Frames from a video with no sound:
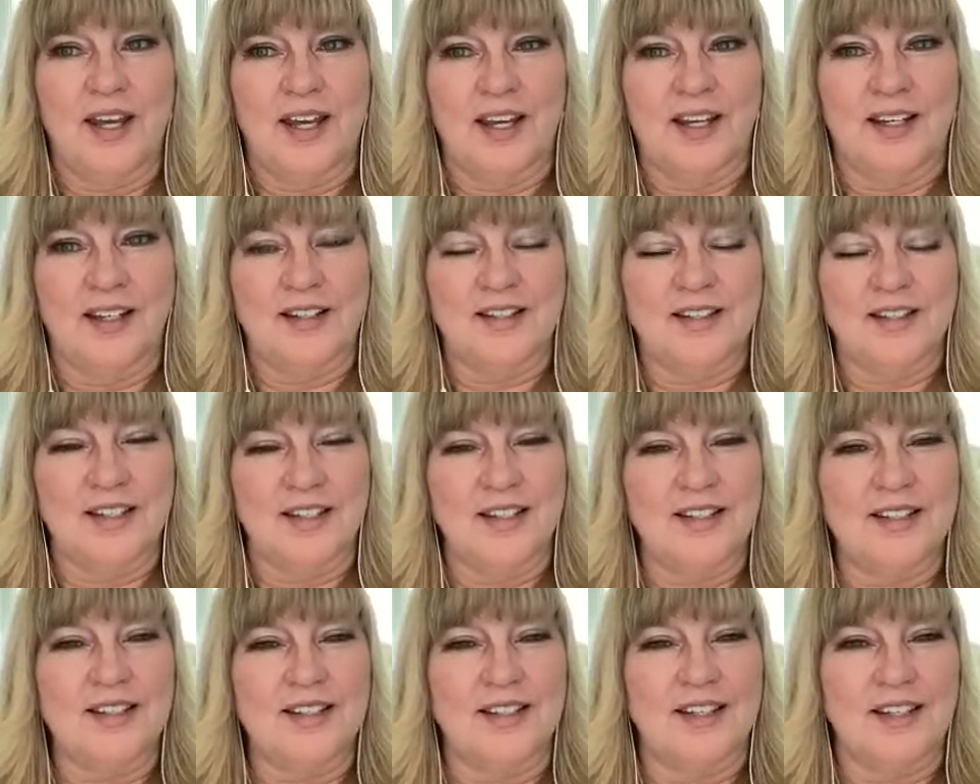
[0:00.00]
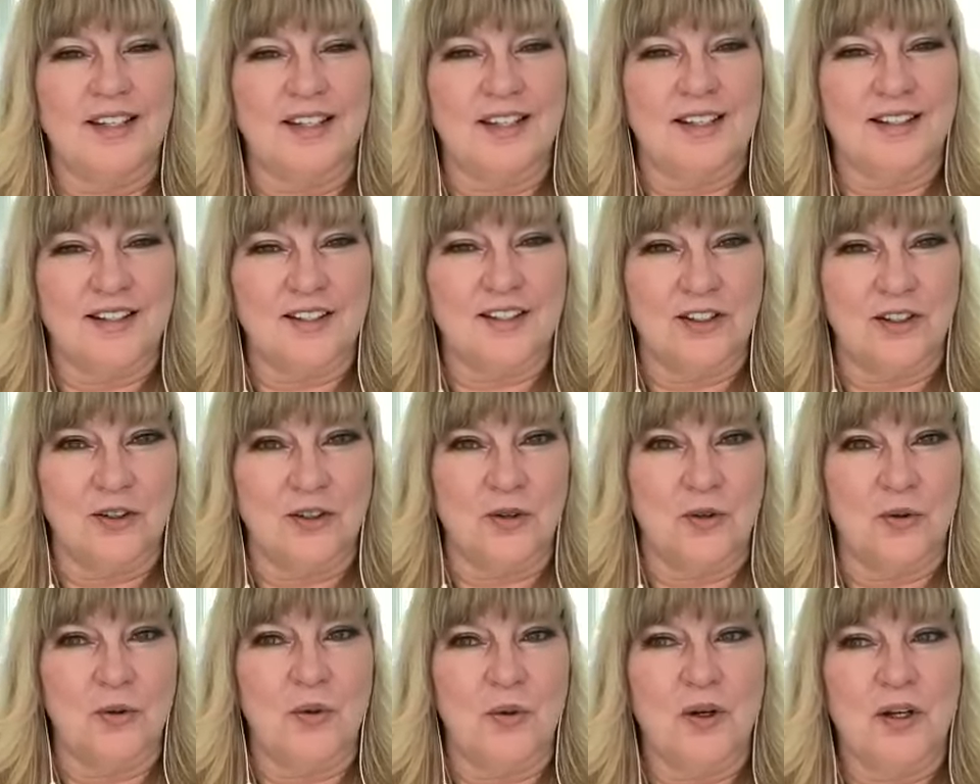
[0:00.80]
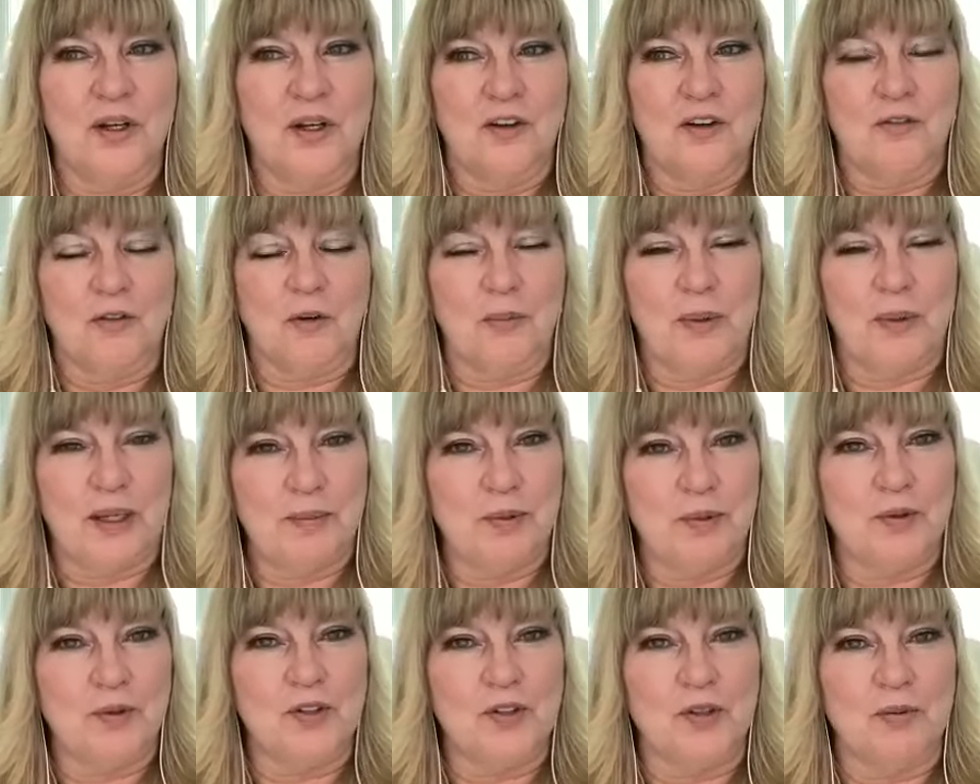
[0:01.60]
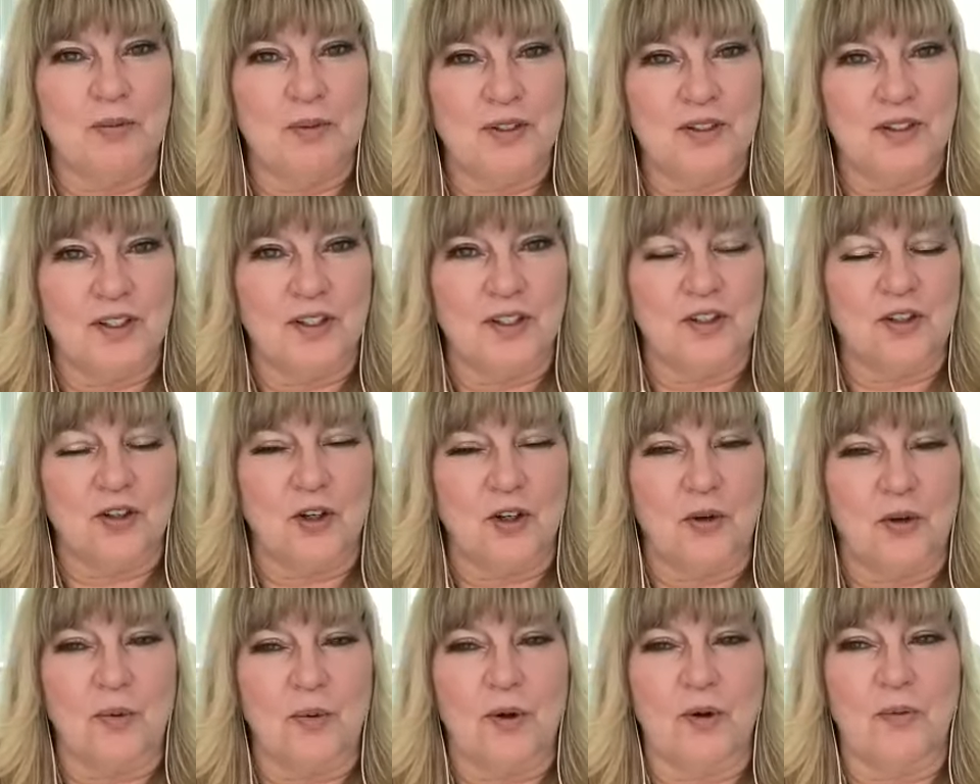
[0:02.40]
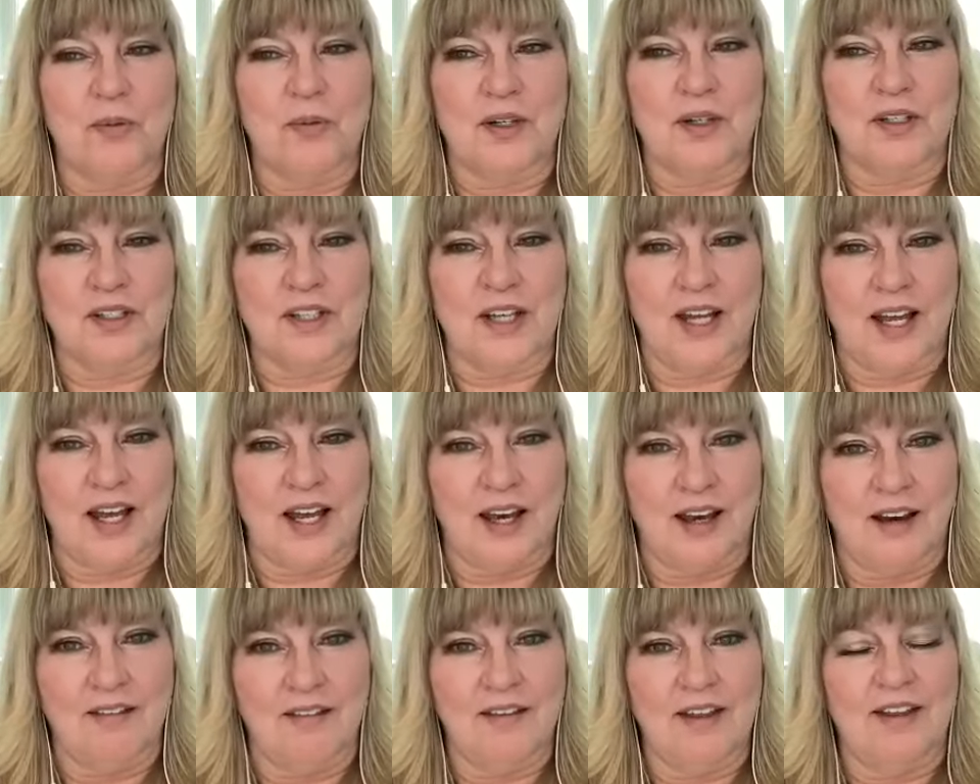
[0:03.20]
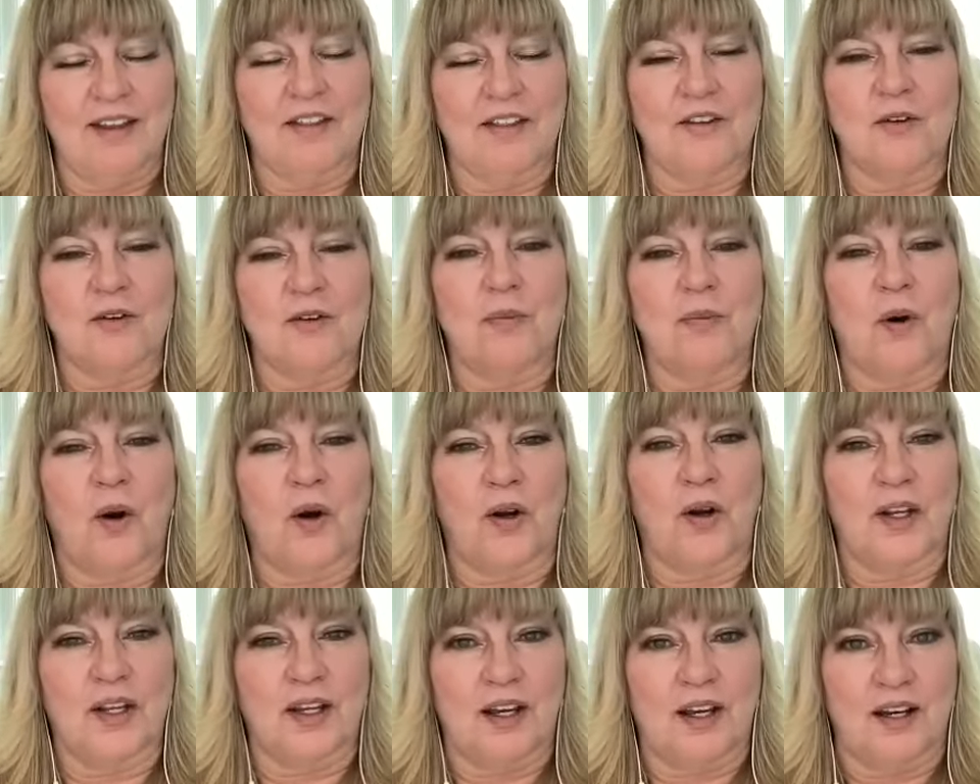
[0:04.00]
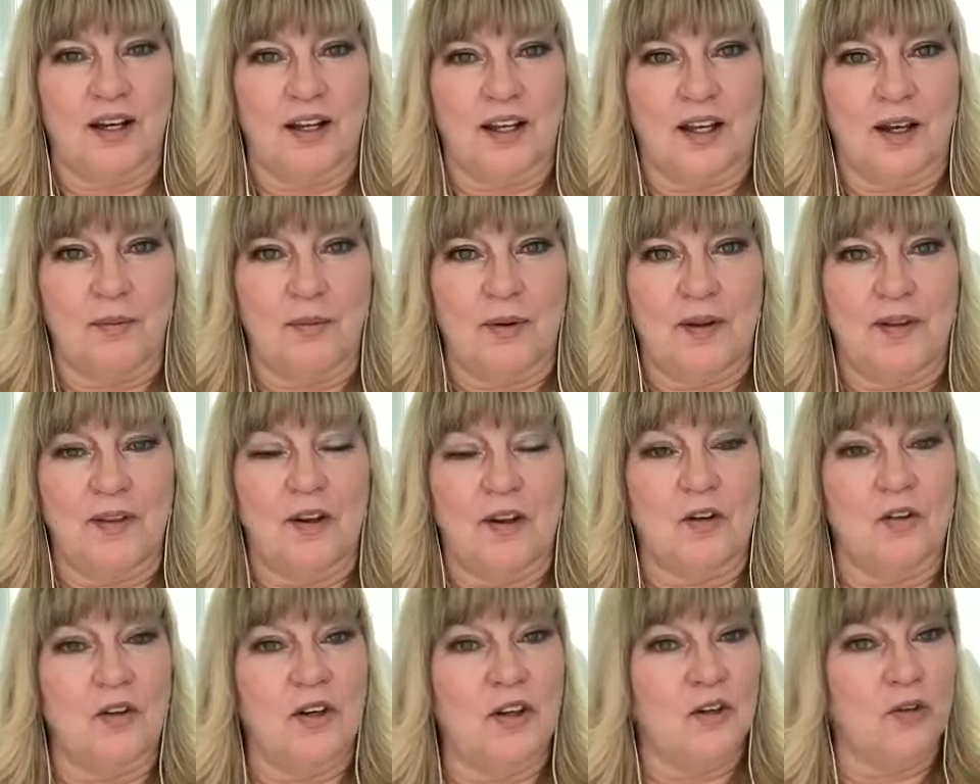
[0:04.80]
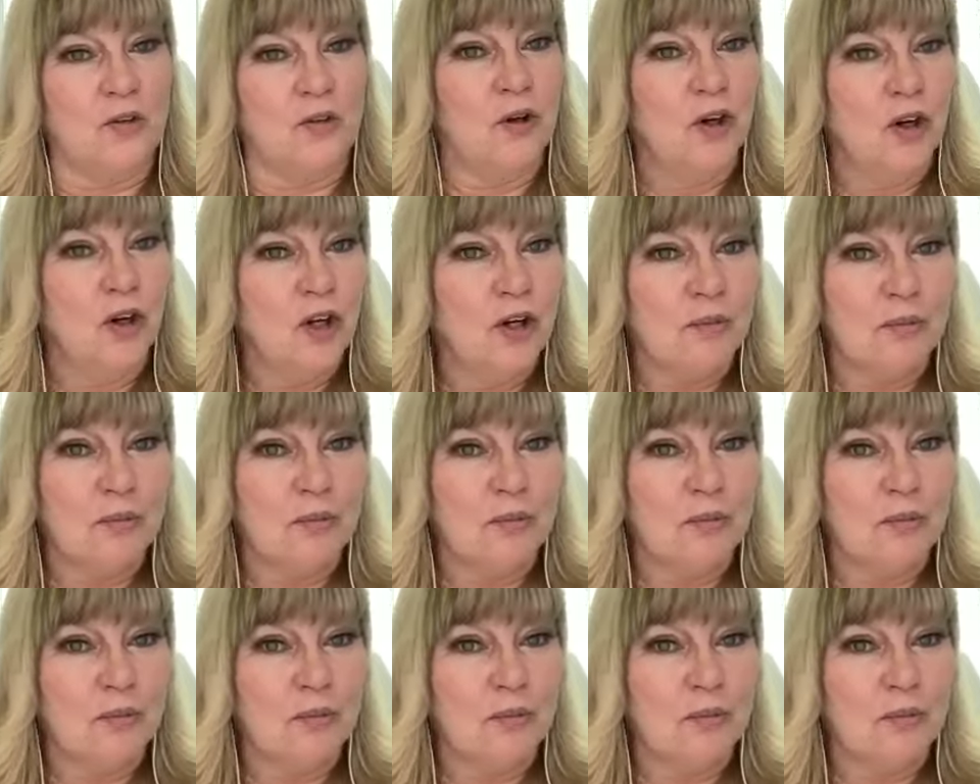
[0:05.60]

And it's easy to, for people to misinterpret, but to have that third party kind of come in there and either